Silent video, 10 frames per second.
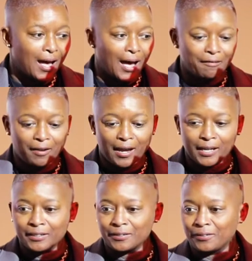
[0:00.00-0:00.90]
I've
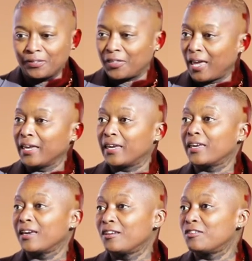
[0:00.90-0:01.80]
got to thank
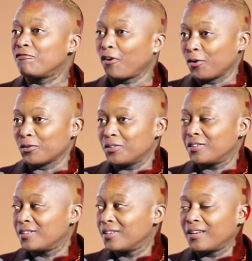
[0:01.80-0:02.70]

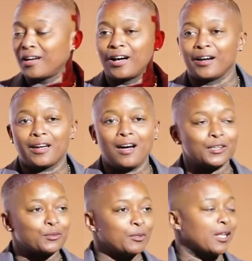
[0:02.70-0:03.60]
first uh,
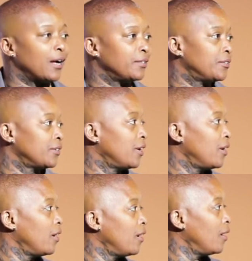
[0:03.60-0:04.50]
Cosmonauts,
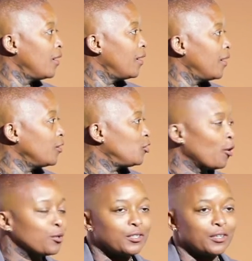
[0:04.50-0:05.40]

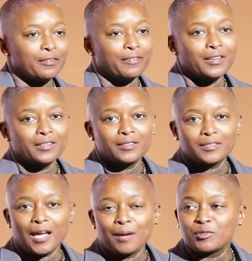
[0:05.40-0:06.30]
Joseph,
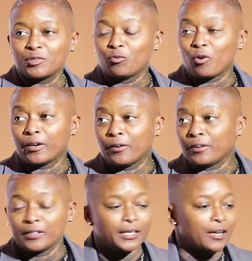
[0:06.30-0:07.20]
Thomson Reuters